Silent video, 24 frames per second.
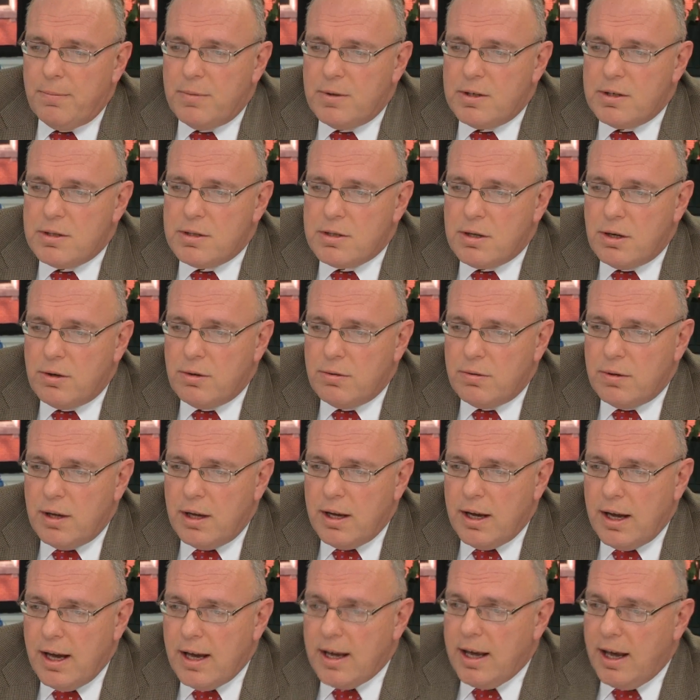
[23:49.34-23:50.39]
So
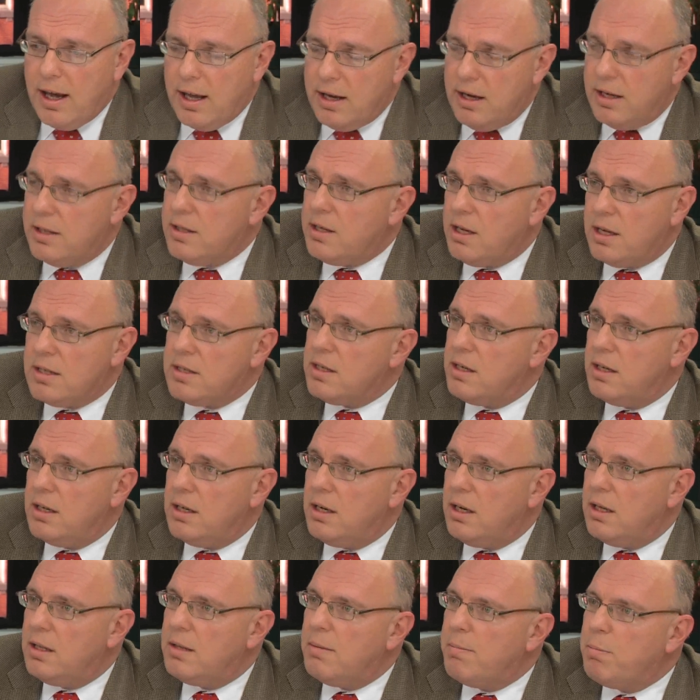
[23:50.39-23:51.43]
again, it doesn't,
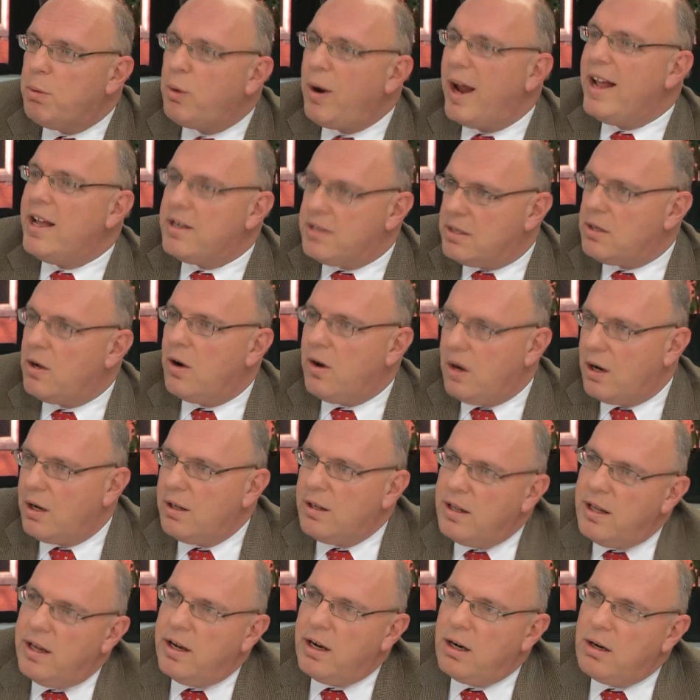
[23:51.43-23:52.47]
the brakes
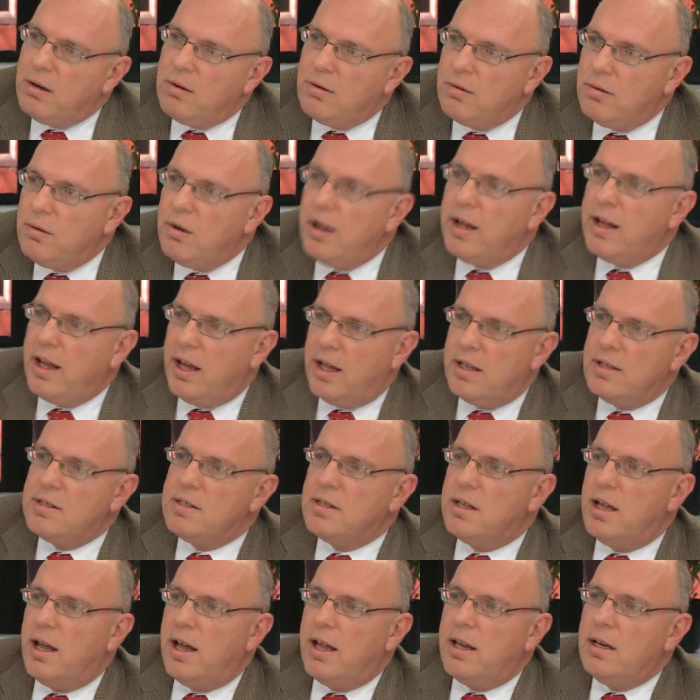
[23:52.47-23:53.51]
aren't there against
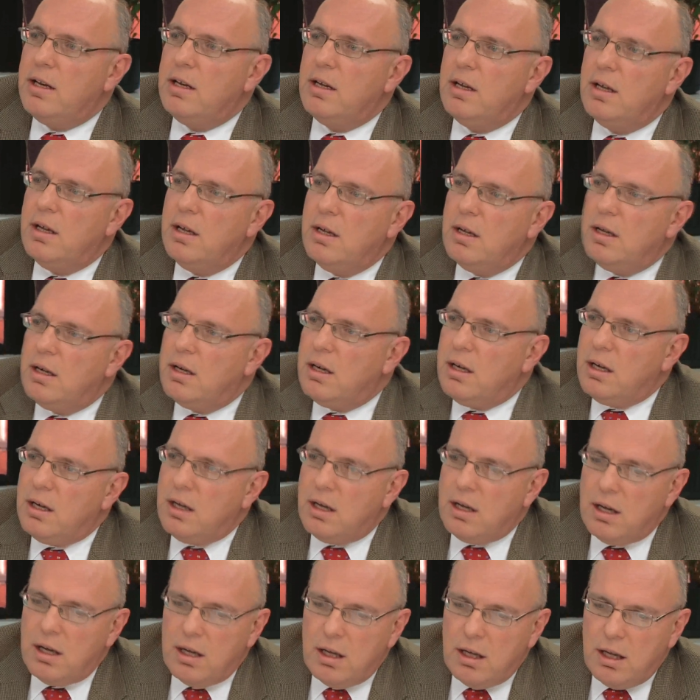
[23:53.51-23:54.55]
that.
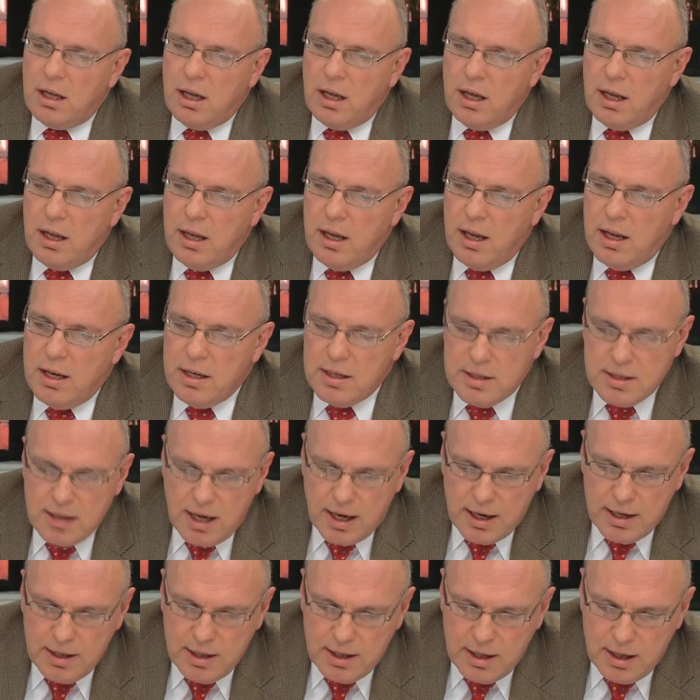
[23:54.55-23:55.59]
And the
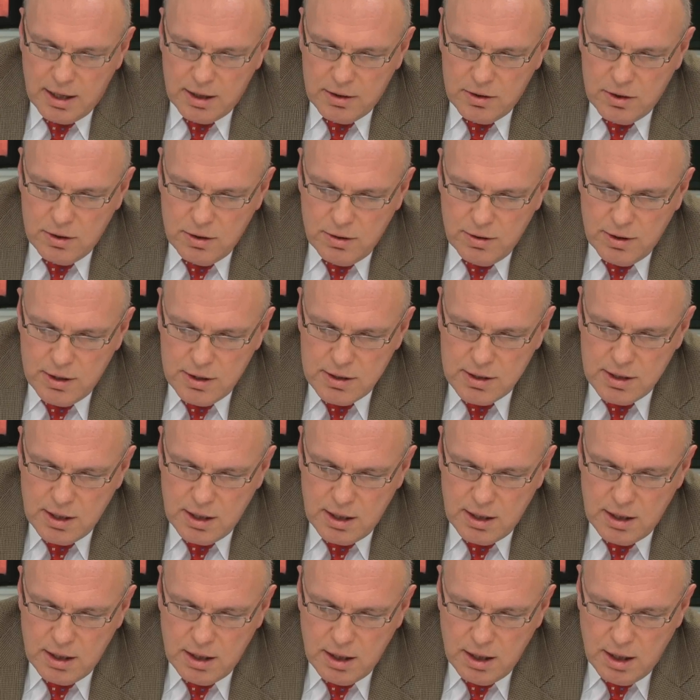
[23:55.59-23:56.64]
second thing too is that